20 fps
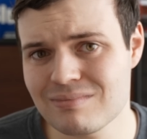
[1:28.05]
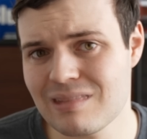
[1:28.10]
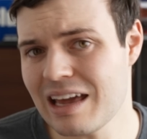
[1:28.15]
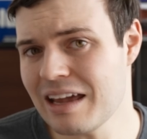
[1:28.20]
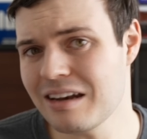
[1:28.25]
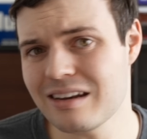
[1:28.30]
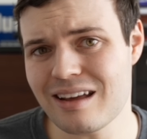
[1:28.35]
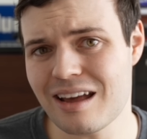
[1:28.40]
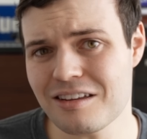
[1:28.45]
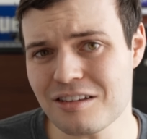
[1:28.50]

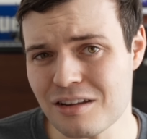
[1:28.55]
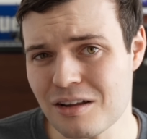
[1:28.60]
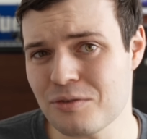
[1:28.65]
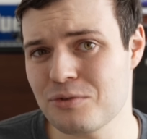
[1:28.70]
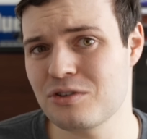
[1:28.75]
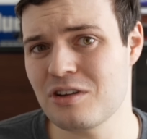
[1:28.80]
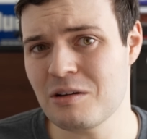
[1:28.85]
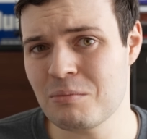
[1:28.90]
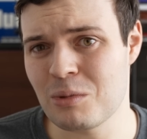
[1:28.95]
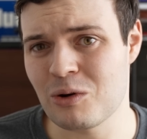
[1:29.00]
And as I've
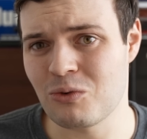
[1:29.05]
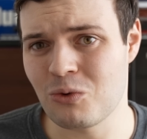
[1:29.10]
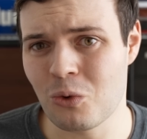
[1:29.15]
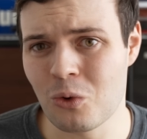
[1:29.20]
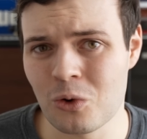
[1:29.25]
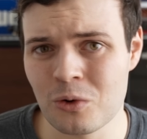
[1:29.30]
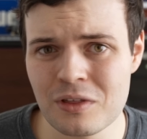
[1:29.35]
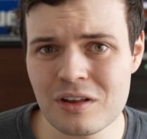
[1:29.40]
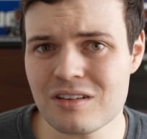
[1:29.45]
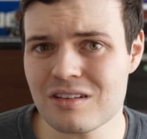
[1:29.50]
said
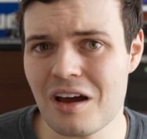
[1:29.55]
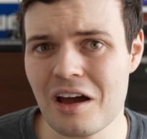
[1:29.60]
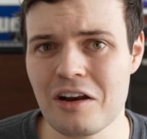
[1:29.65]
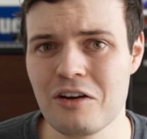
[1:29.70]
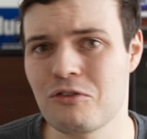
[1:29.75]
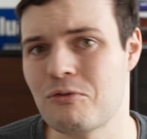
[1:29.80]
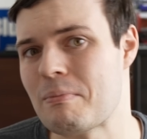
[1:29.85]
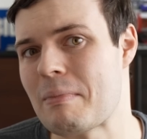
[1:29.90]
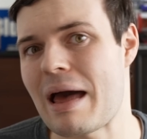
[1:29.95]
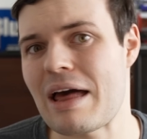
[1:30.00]
before, this kind
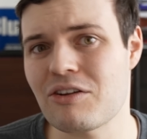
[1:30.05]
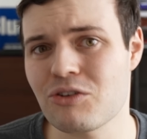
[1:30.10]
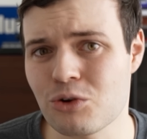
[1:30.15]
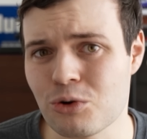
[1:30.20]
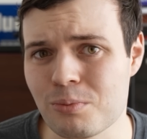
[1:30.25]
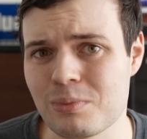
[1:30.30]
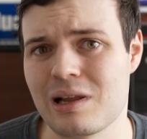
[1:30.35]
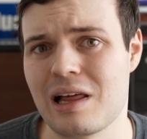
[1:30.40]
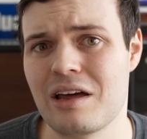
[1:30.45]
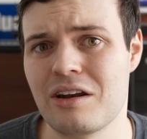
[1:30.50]
of
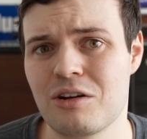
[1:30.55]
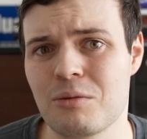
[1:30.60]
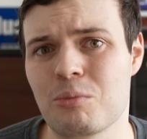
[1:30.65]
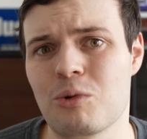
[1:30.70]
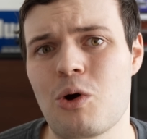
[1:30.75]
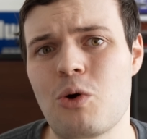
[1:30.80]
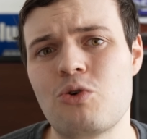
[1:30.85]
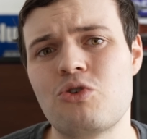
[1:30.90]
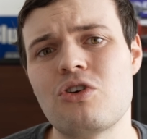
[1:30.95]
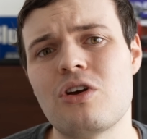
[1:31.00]
master planned
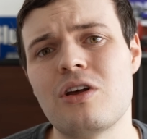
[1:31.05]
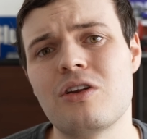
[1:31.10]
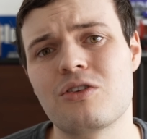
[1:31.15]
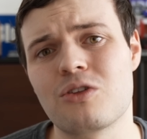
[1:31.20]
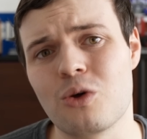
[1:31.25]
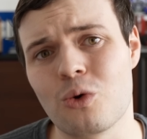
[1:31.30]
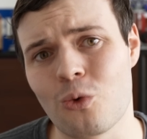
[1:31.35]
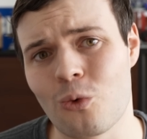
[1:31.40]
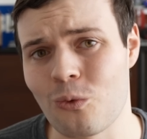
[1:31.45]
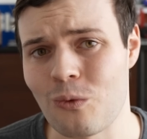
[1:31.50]
approach is
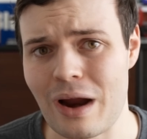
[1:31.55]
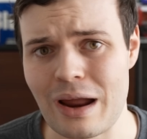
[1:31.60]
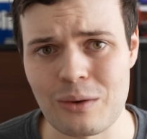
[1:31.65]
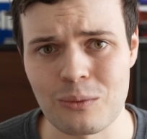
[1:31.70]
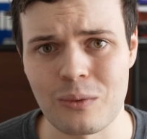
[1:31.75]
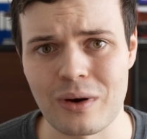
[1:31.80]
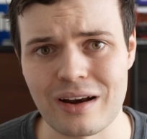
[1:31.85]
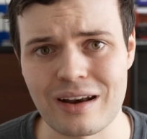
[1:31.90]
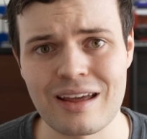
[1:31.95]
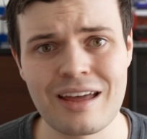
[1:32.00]
the
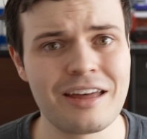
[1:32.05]
right one.